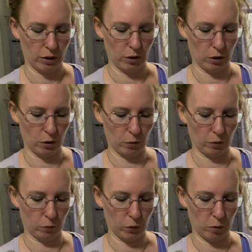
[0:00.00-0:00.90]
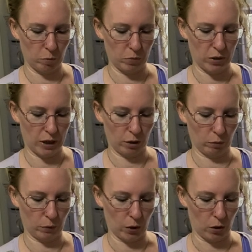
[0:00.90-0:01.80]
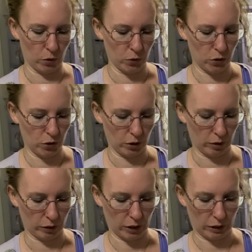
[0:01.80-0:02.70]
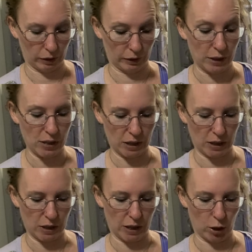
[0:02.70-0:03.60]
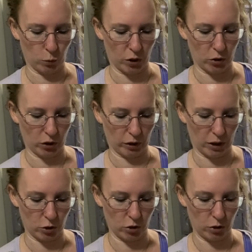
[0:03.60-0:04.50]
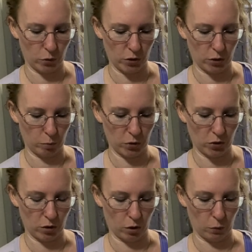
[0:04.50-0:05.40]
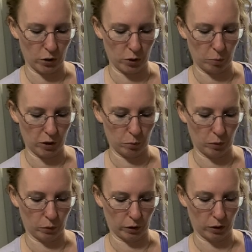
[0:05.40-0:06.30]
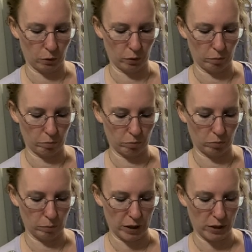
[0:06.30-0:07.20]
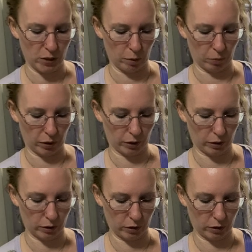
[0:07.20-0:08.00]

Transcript: Though one downfall to kind of listening slash watching that show is it almost always makes me want to go and make something.